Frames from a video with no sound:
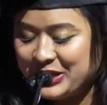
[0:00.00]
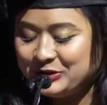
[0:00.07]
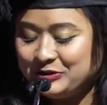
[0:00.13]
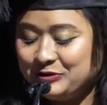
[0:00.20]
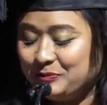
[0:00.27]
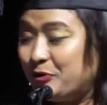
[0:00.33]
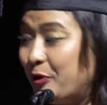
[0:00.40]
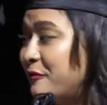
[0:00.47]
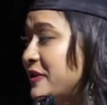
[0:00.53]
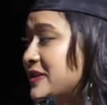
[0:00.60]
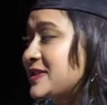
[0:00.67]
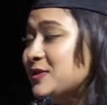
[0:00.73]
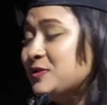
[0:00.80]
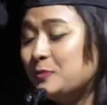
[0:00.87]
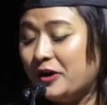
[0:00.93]
The
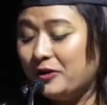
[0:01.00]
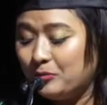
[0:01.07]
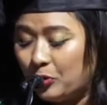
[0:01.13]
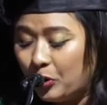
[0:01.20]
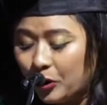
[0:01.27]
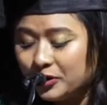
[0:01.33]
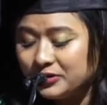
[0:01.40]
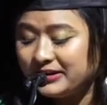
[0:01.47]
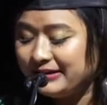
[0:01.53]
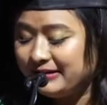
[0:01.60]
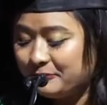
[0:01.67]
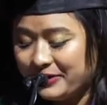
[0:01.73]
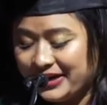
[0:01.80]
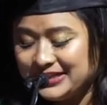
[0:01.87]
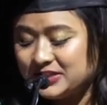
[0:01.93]
professors were more than
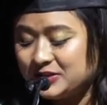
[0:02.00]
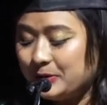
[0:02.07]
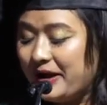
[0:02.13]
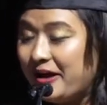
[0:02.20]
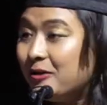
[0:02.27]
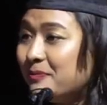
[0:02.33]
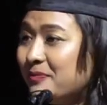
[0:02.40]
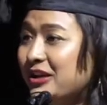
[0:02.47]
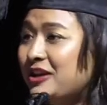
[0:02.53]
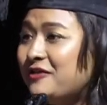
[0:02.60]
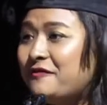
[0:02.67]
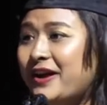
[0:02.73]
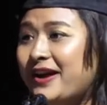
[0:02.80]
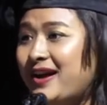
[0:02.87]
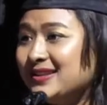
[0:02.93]
ready to help me
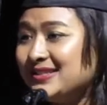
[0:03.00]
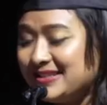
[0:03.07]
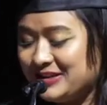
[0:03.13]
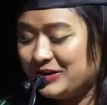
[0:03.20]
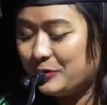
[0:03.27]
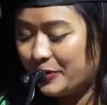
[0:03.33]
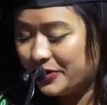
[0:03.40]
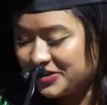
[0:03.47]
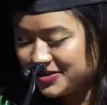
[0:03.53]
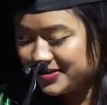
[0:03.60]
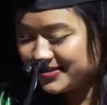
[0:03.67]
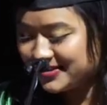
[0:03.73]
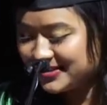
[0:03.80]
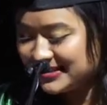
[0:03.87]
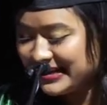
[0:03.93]
if I asked any
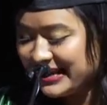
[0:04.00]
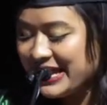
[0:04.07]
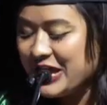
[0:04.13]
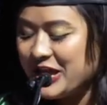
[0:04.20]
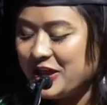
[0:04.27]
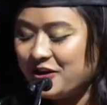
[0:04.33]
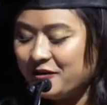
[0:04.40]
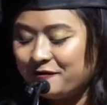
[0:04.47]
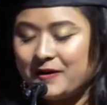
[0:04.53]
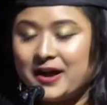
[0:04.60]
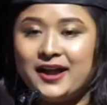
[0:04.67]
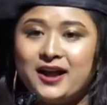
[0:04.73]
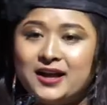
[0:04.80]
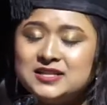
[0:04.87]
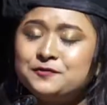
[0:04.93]
questions. If I
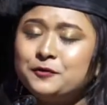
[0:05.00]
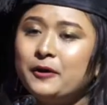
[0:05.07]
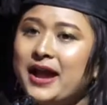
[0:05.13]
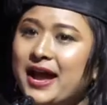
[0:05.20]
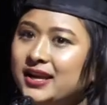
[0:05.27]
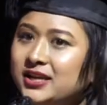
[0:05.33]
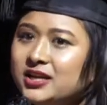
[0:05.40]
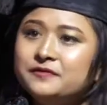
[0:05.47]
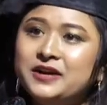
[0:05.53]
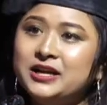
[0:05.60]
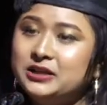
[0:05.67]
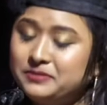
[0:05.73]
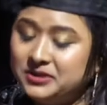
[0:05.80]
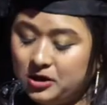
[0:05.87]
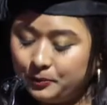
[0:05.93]
asked for any
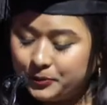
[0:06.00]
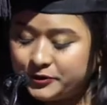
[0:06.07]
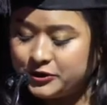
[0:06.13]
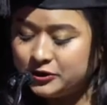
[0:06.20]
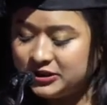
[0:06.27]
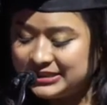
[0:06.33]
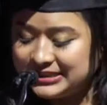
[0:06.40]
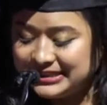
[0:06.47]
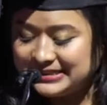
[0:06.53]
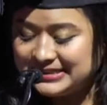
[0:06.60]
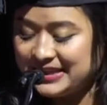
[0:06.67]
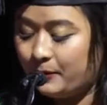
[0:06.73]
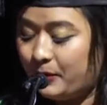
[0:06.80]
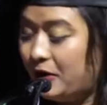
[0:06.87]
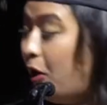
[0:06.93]
available opportunities,
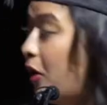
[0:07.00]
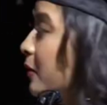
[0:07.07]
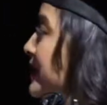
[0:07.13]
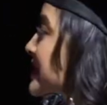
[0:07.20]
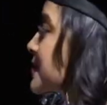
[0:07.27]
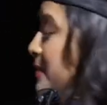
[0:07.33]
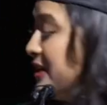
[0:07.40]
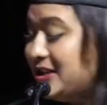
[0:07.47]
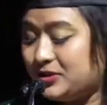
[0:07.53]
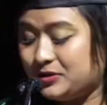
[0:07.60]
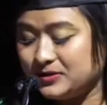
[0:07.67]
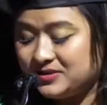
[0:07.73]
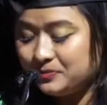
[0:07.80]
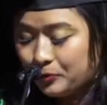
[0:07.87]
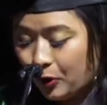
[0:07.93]
they were always ready to
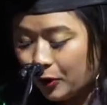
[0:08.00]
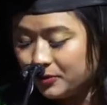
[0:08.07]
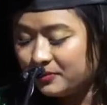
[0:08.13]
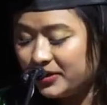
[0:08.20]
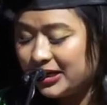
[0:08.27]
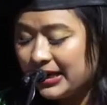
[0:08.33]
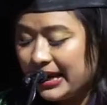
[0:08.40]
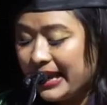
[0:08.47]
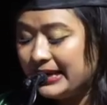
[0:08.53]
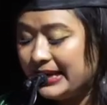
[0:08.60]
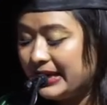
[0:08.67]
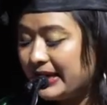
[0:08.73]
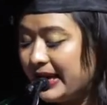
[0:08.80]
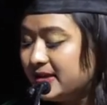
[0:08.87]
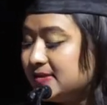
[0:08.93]
support me and
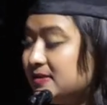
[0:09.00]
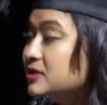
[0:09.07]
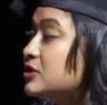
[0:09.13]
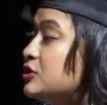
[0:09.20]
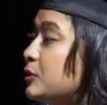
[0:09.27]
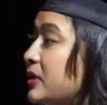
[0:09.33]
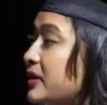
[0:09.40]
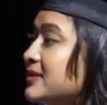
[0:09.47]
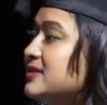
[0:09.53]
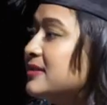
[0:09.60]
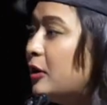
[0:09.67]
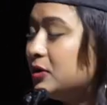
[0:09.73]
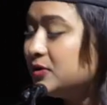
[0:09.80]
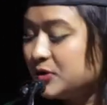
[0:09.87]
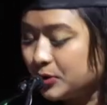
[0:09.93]
engage the students
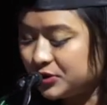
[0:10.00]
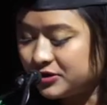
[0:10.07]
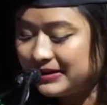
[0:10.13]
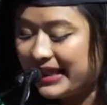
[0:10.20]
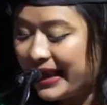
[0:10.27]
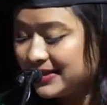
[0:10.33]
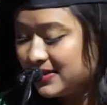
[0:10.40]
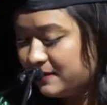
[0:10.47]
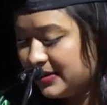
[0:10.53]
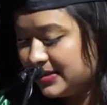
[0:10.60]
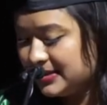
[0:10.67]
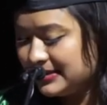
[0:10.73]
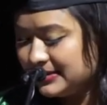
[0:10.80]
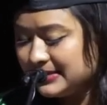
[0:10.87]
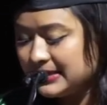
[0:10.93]
on social
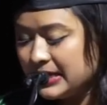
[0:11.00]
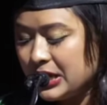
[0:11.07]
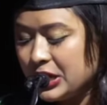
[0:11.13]
activities,